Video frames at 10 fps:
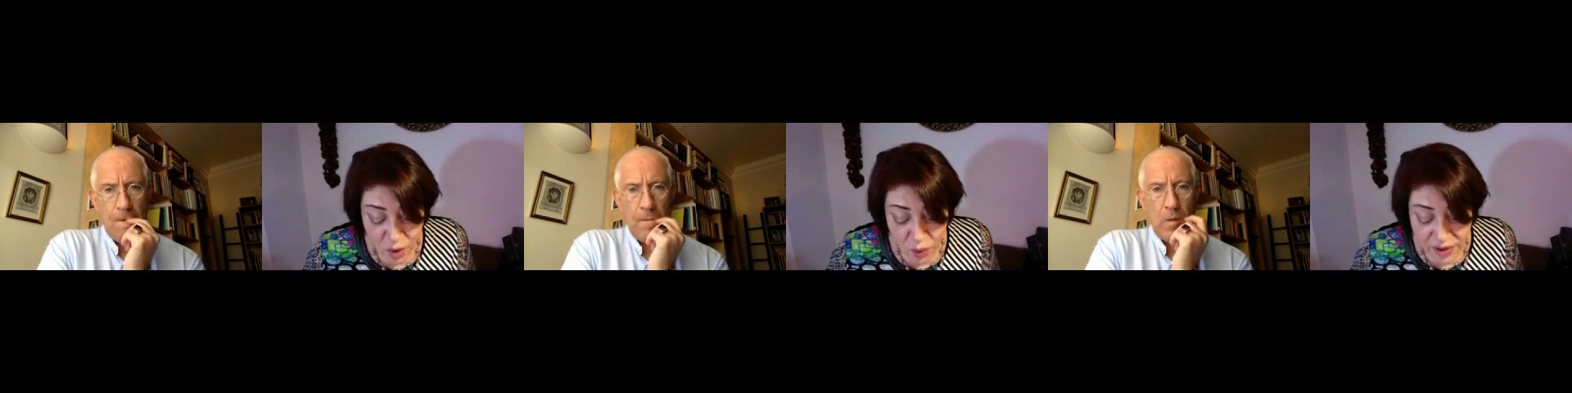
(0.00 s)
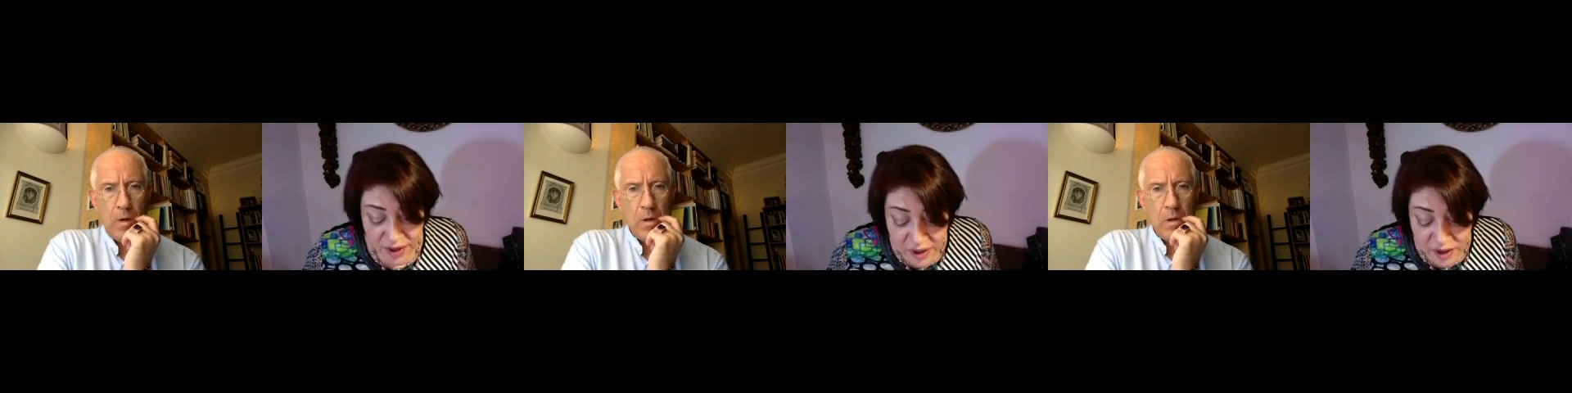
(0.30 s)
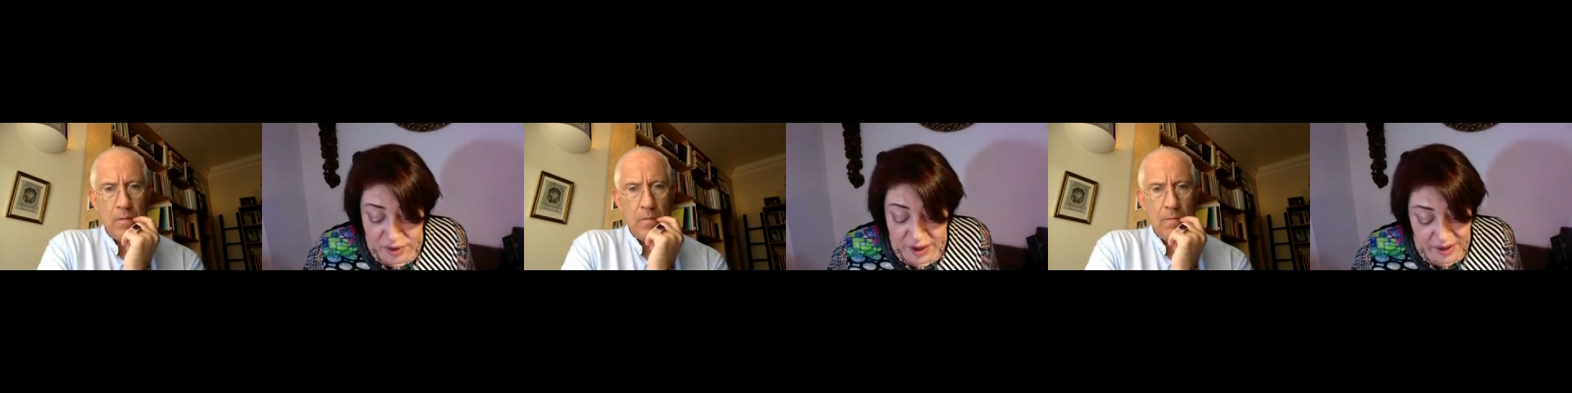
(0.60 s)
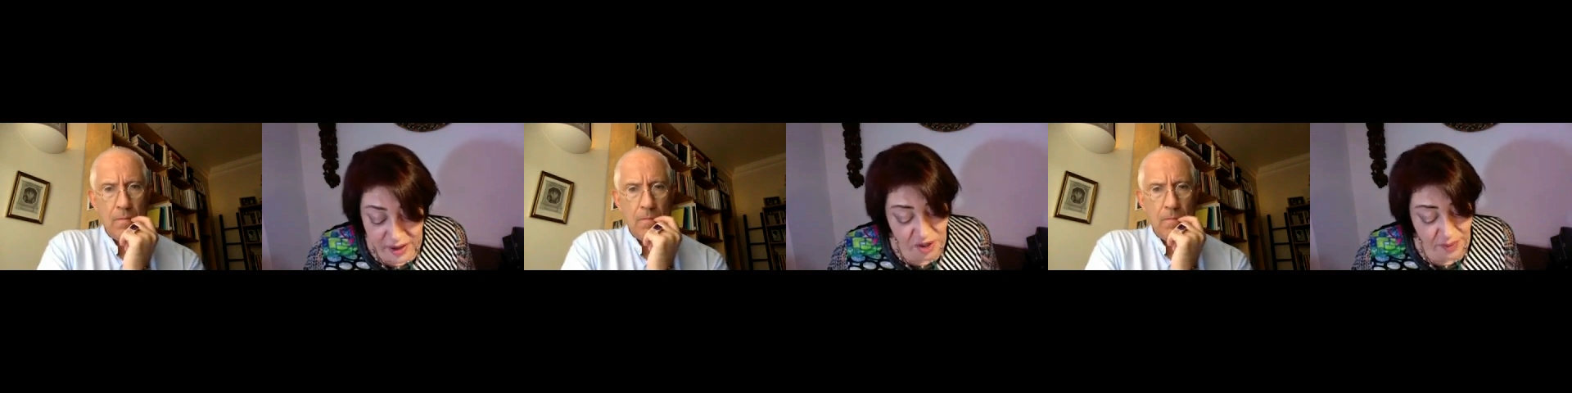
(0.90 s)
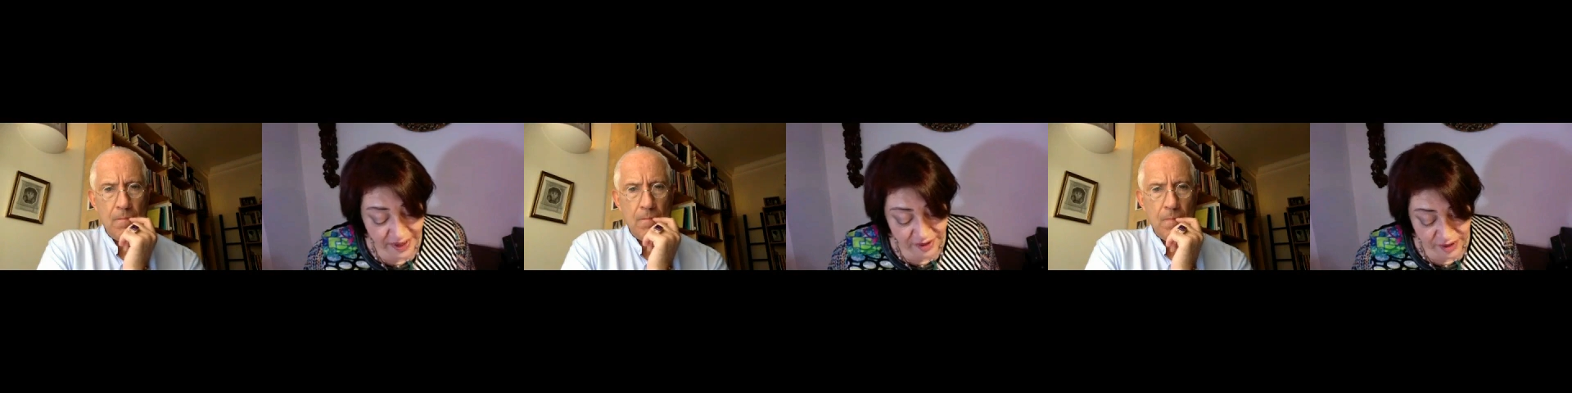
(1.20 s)
Speaker 1: within your energy
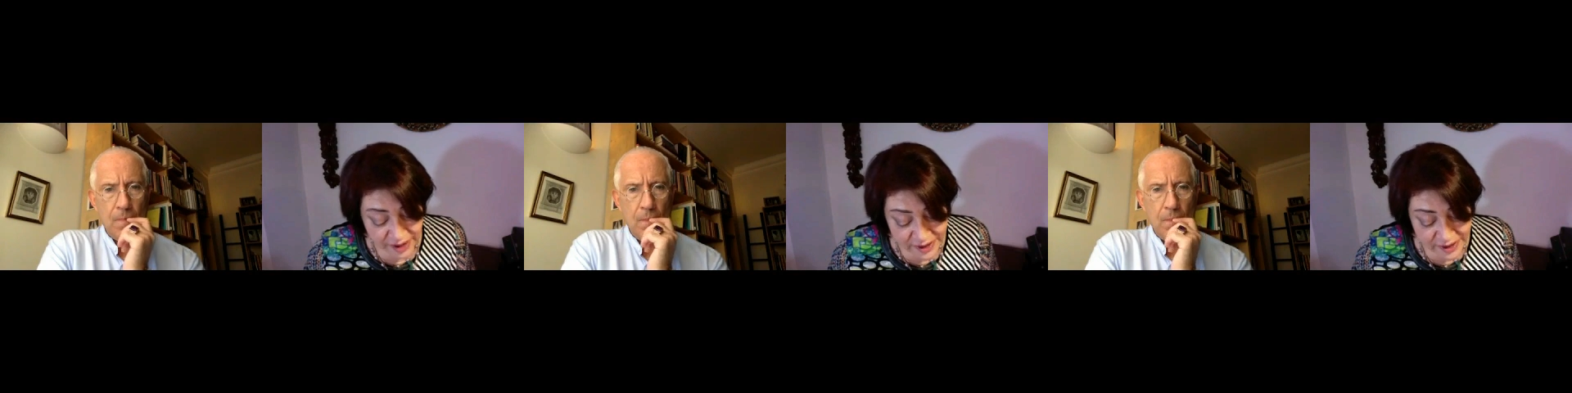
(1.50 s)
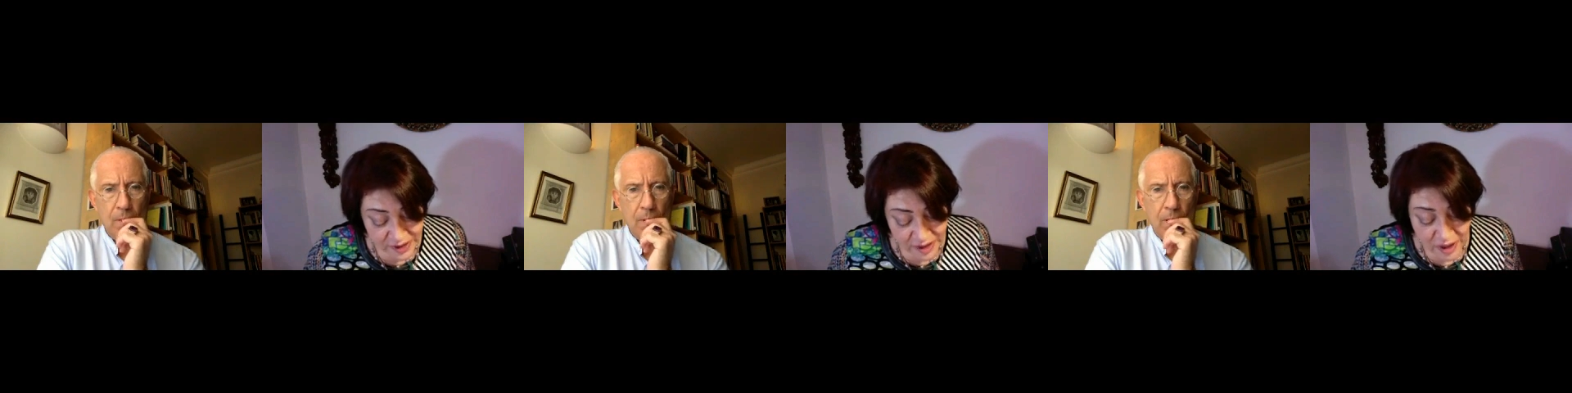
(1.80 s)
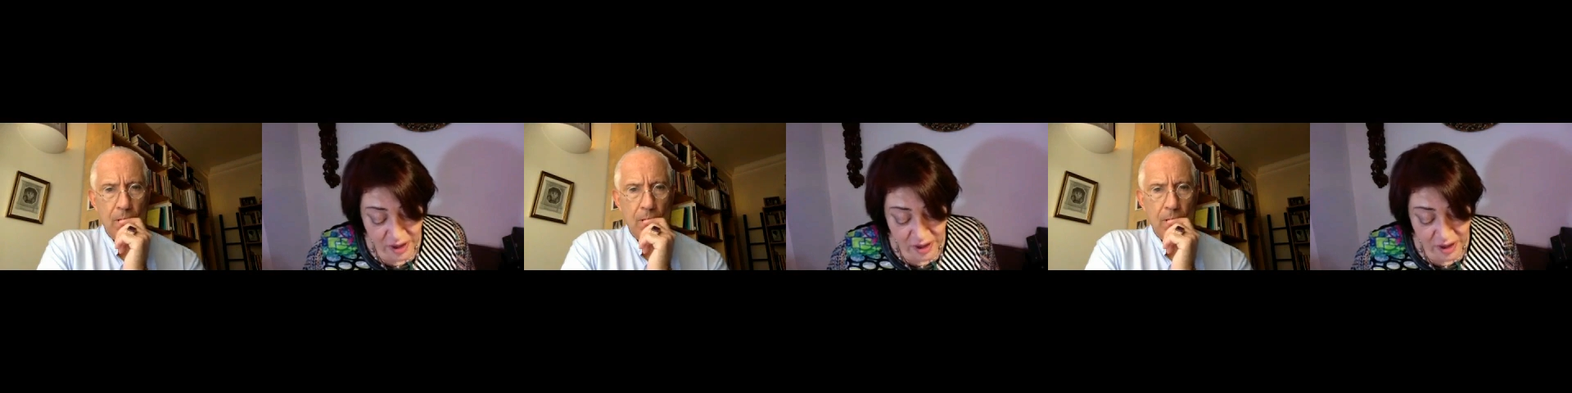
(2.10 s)
matrix